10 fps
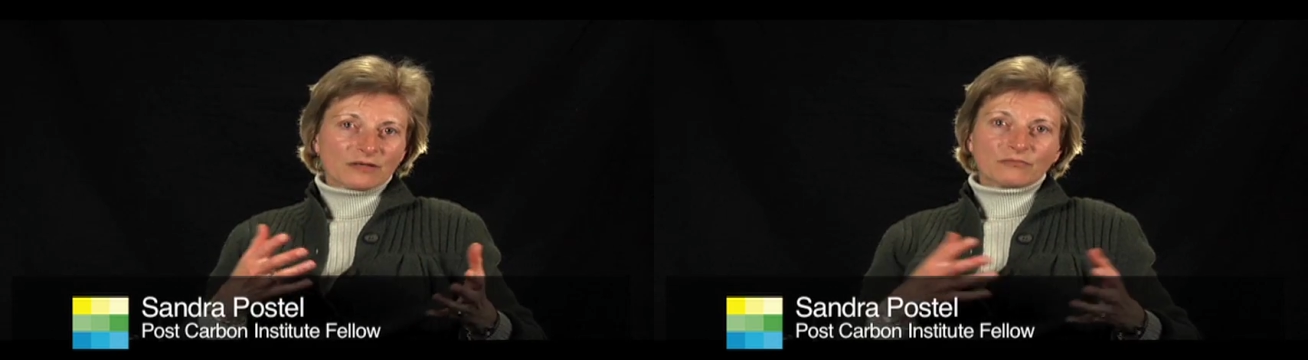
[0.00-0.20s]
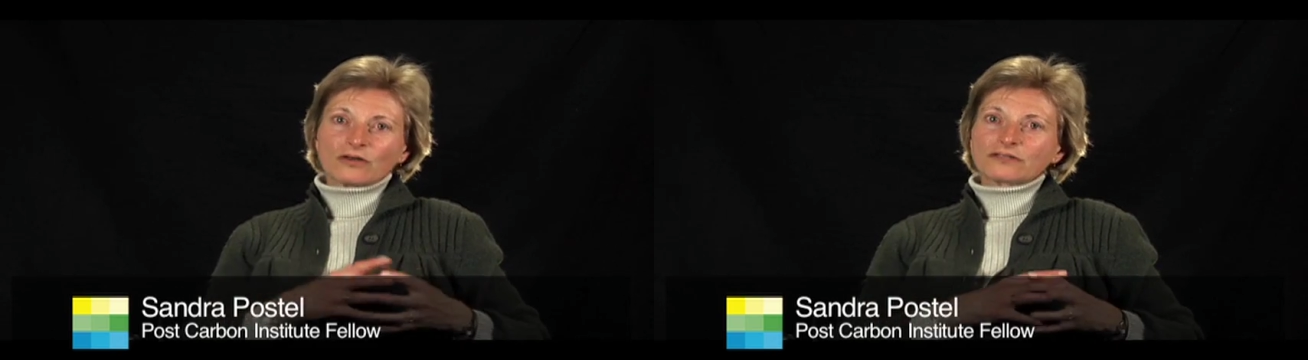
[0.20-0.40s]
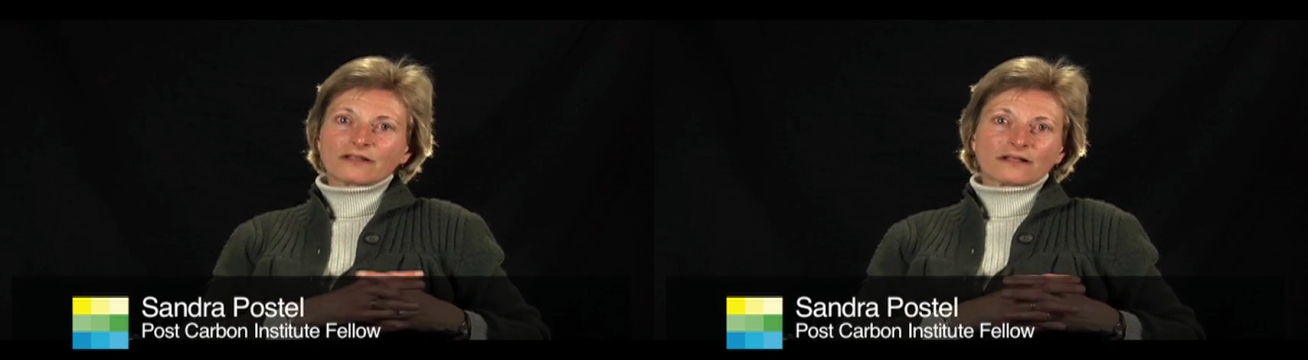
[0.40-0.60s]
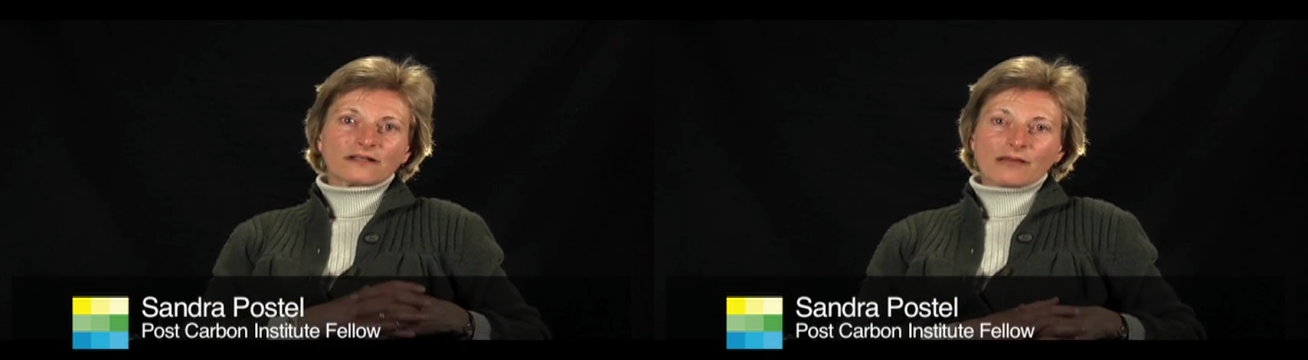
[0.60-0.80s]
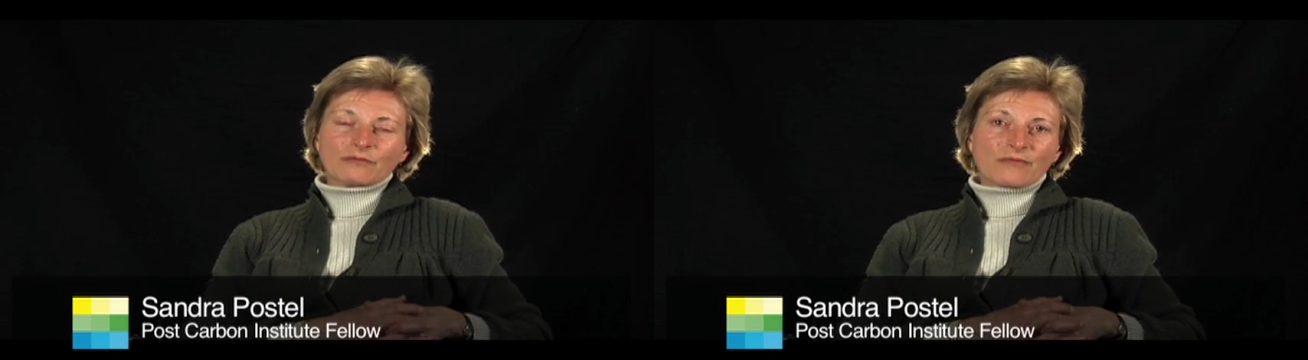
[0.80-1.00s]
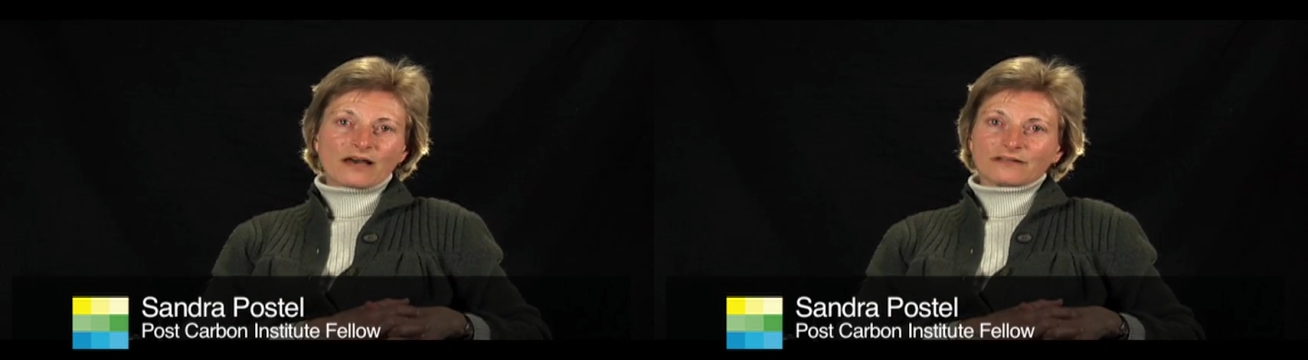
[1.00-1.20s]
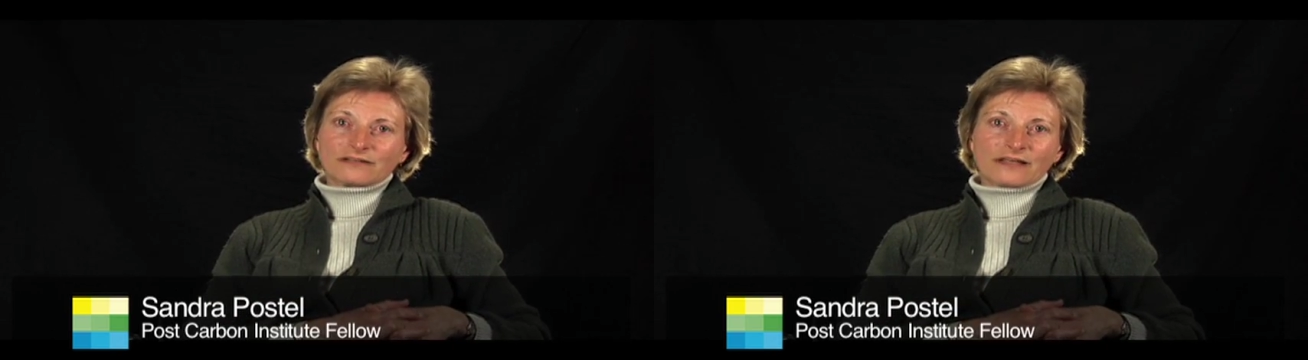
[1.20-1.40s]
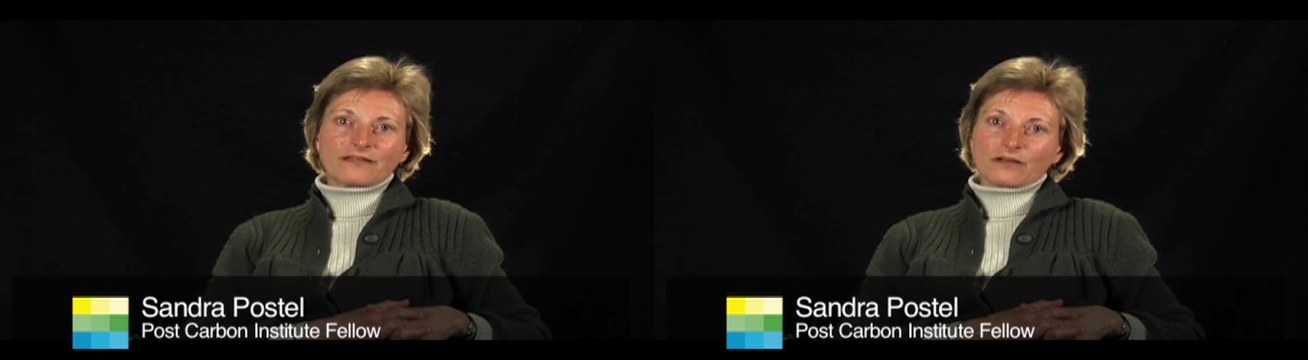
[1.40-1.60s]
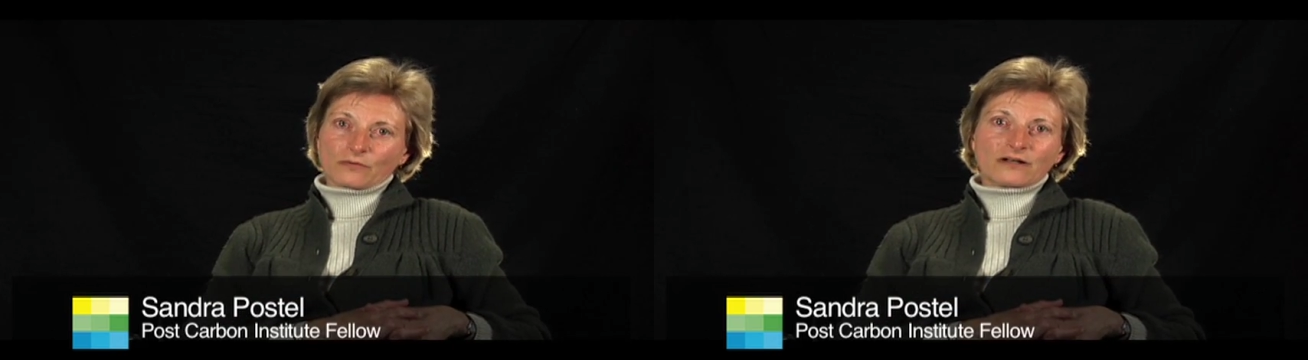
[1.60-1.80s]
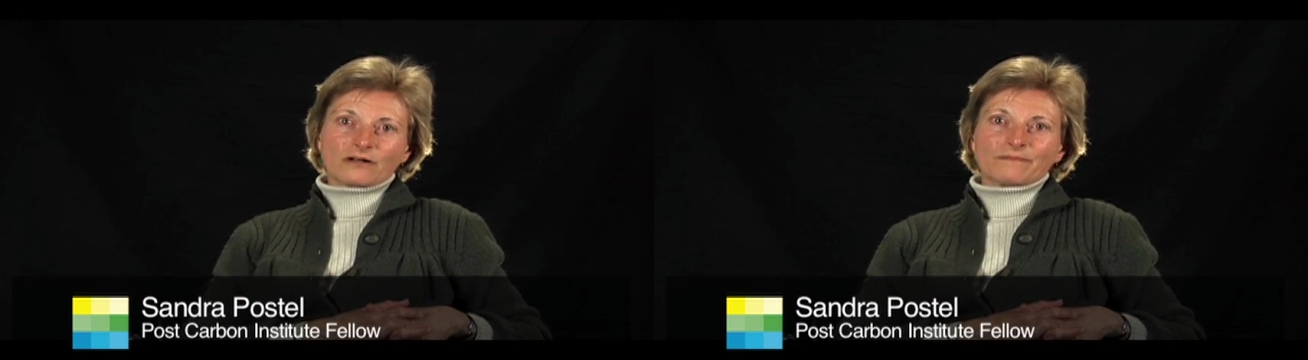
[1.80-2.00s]
most of the climate models say they
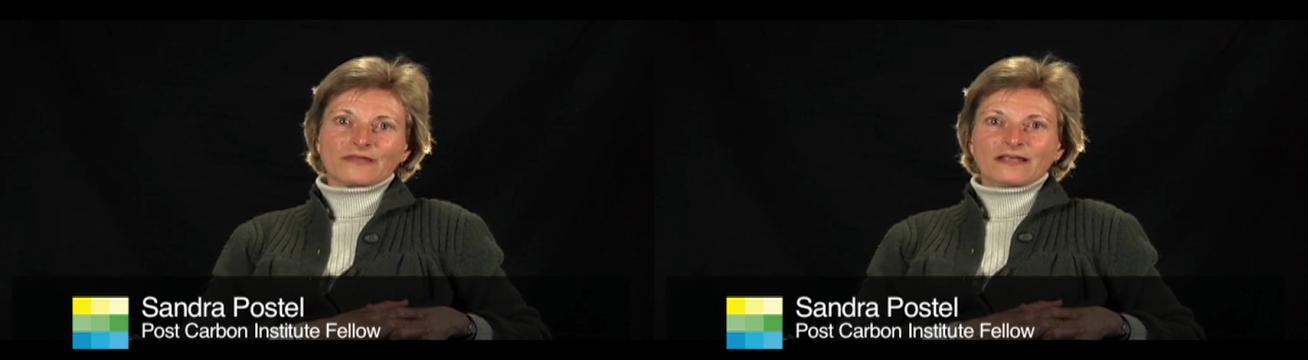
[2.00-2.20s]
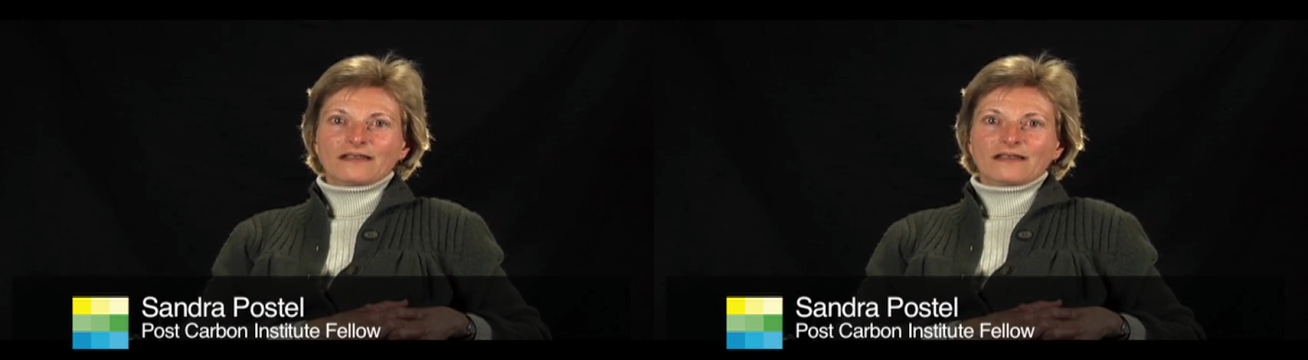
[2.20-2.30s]
will.